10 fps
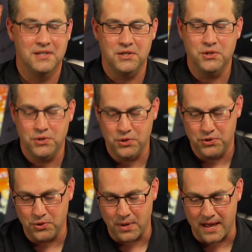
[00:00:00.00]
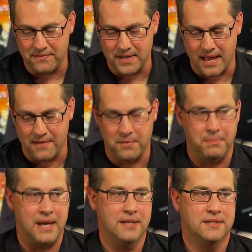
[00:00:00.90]
you do have to have a
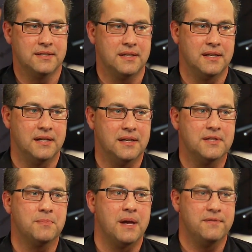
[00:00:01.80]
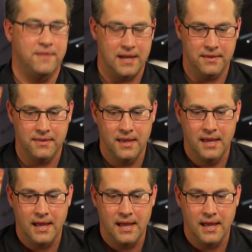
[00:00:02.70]
base, and it is my faith.